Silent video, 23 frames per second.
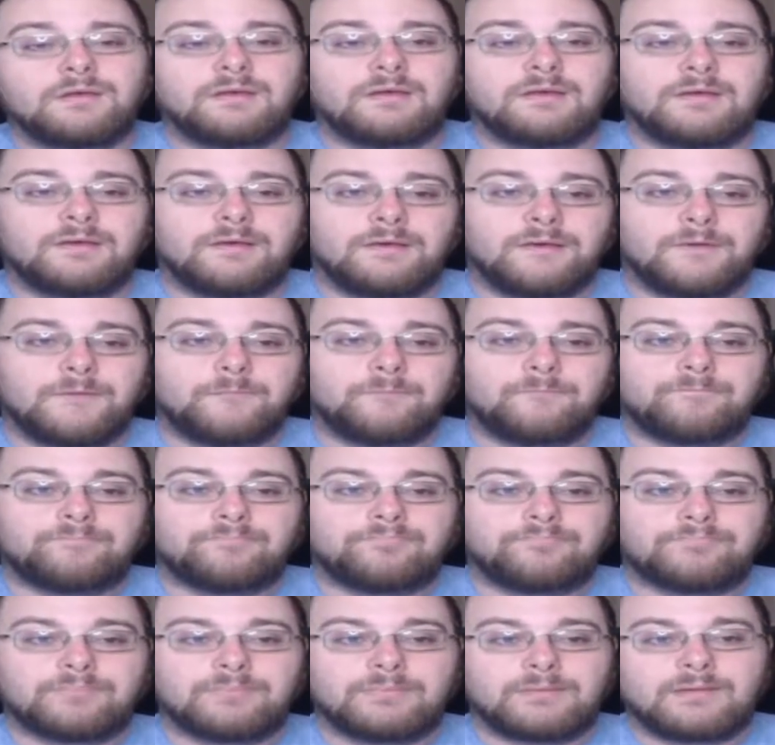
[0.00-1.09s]

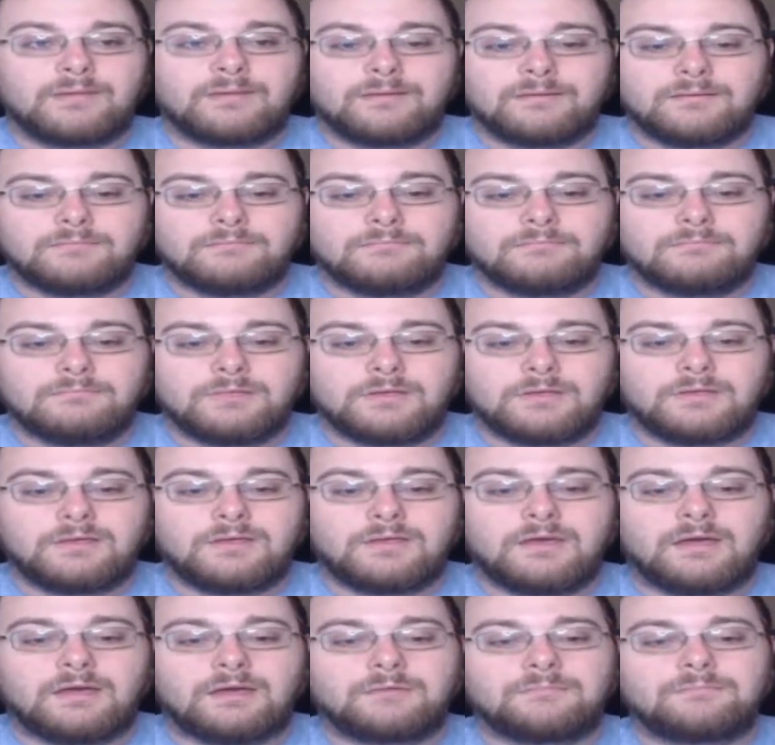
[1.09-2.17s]
But
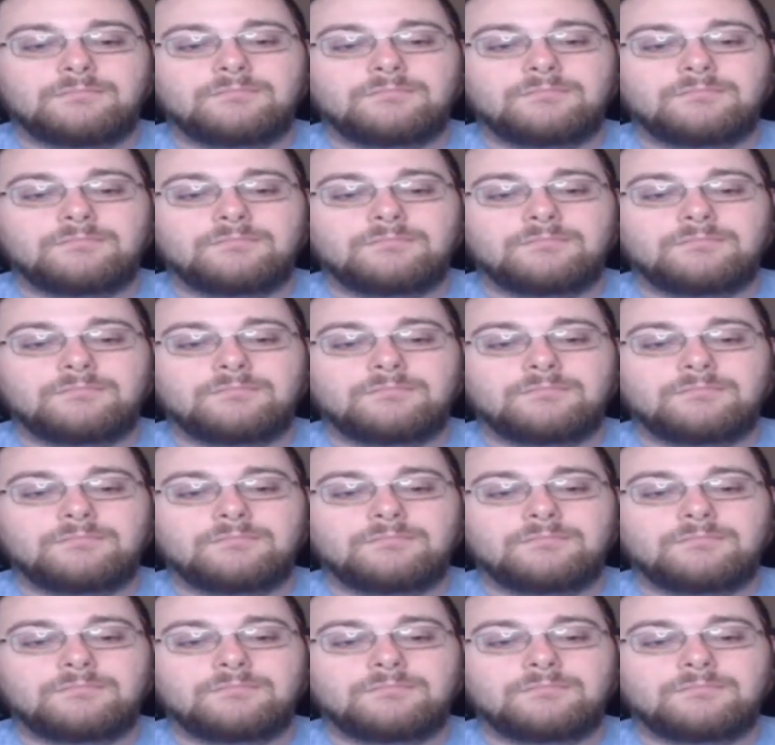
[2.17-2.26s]
yeah.